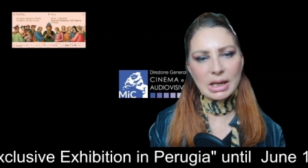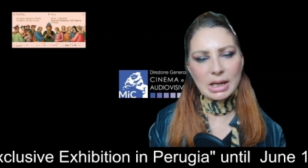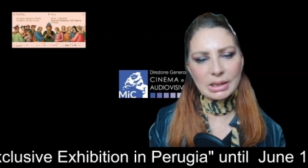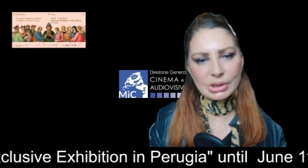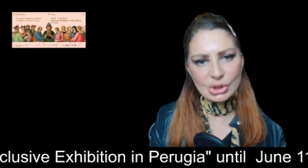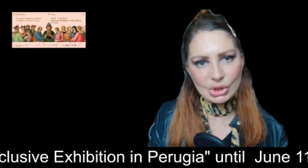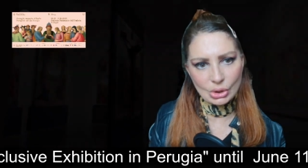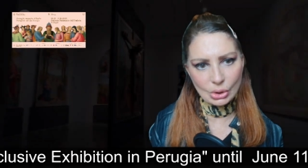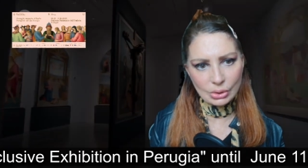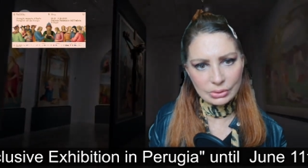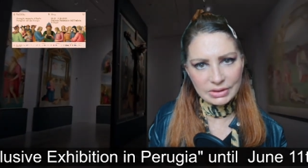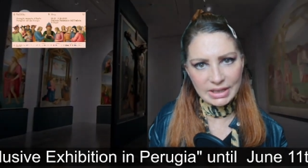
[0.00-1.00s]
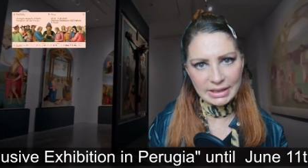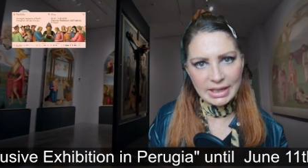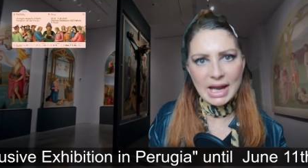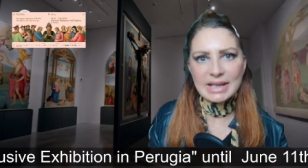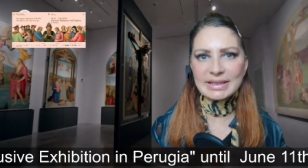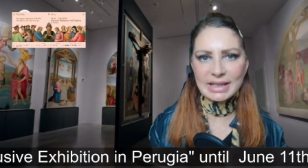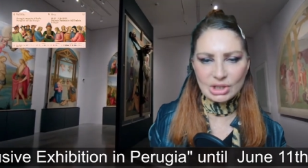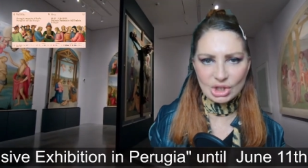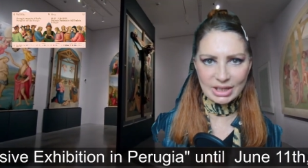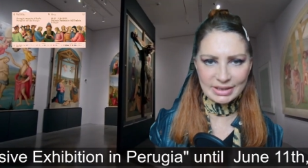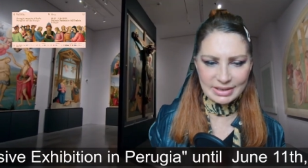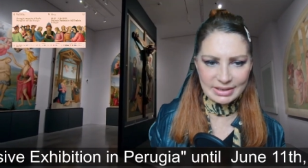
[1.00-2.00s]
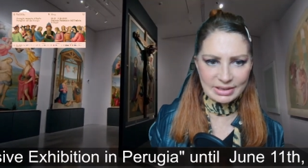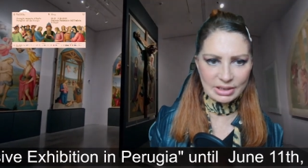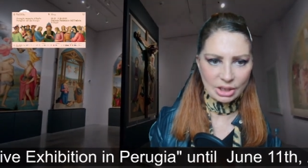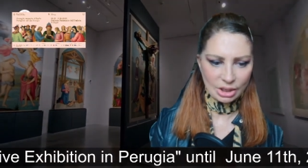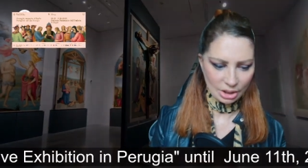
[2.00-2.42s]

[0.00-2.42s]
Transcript: art show that I suggest